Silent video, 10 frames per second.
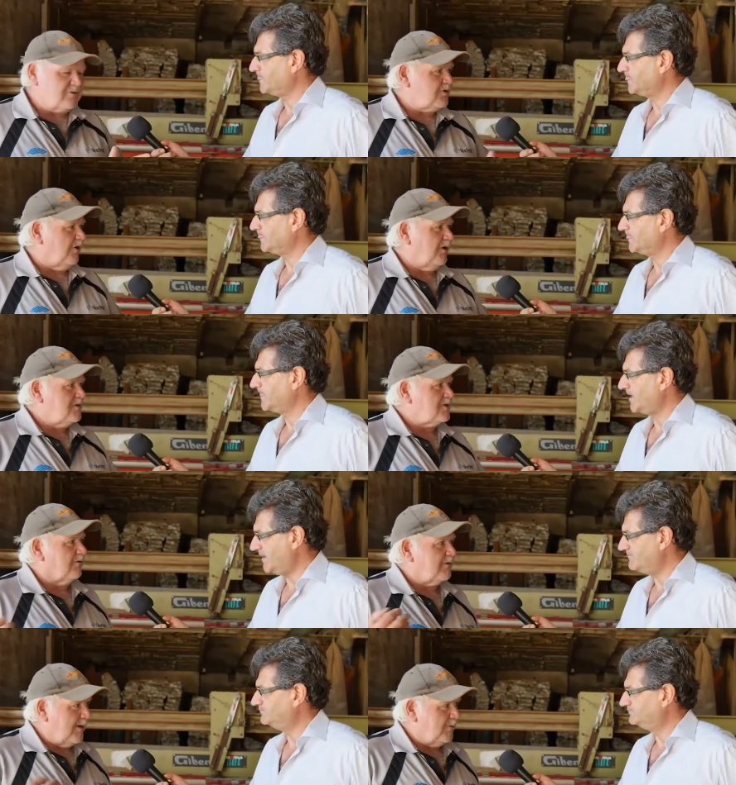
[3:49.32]
Speaker 1: size, they'll
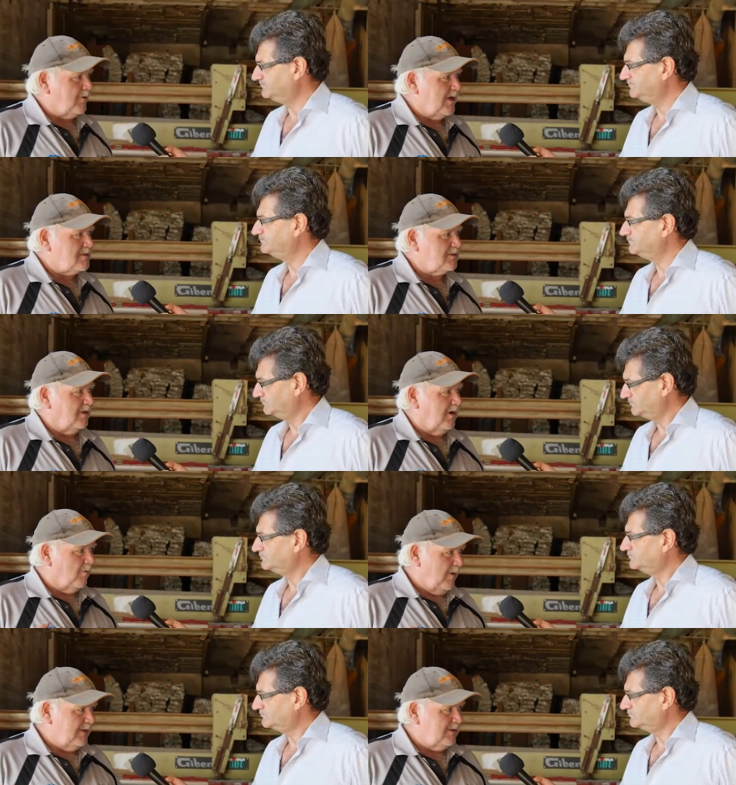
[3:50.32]
yep. come to us, I'll
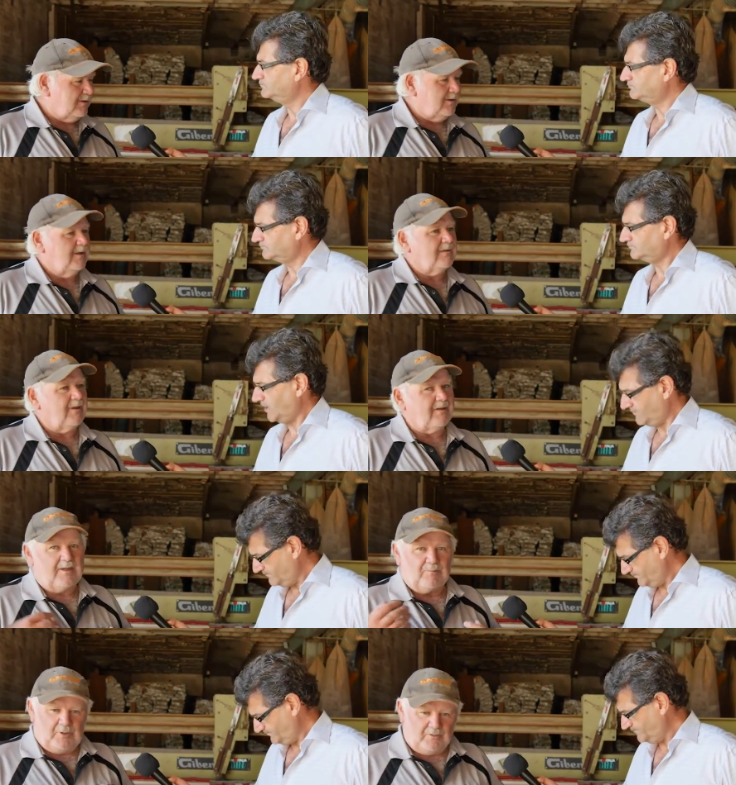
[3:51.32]
make it, then
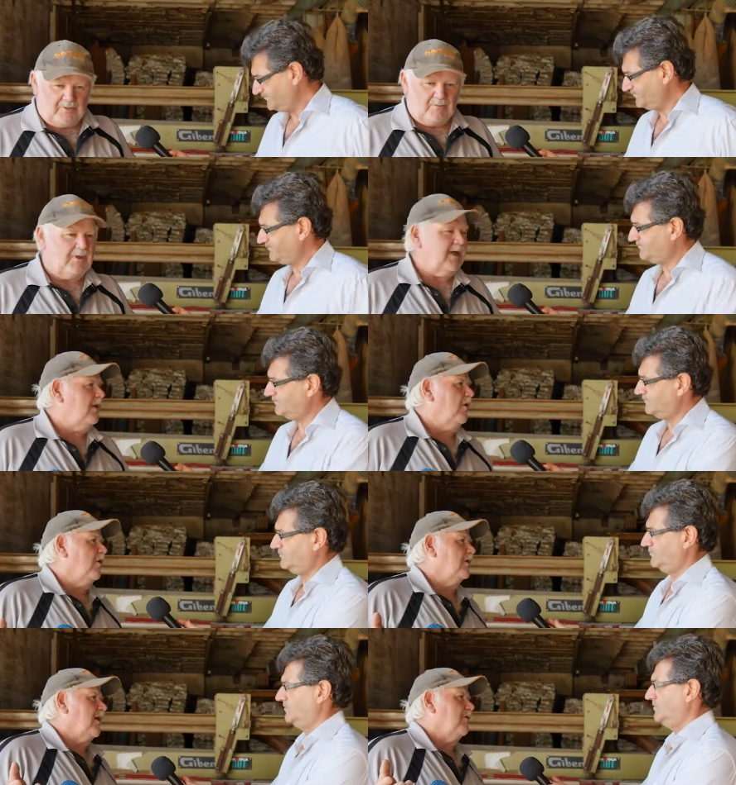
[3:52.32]
their builder will then
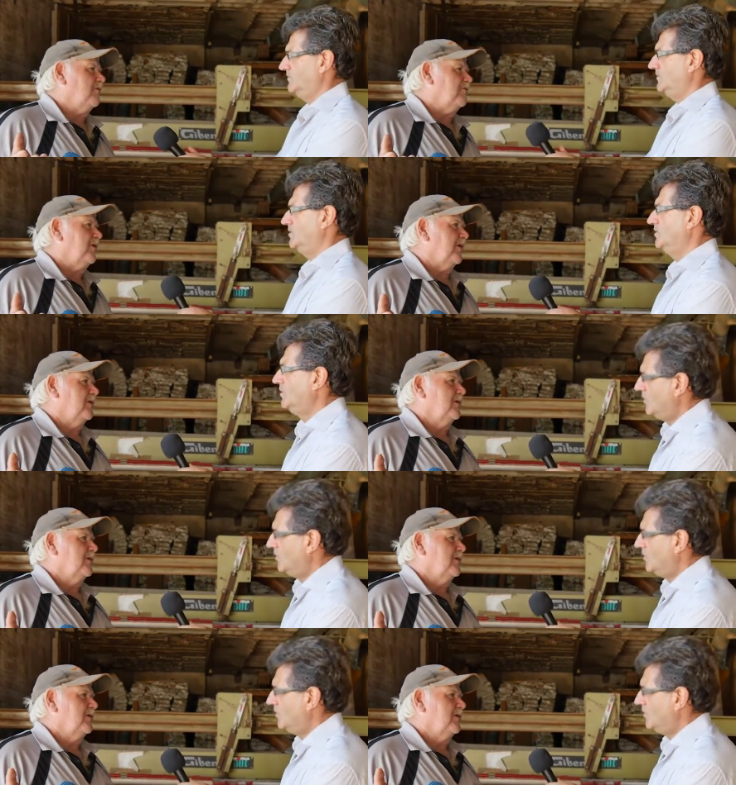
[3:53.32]
on go and fit it.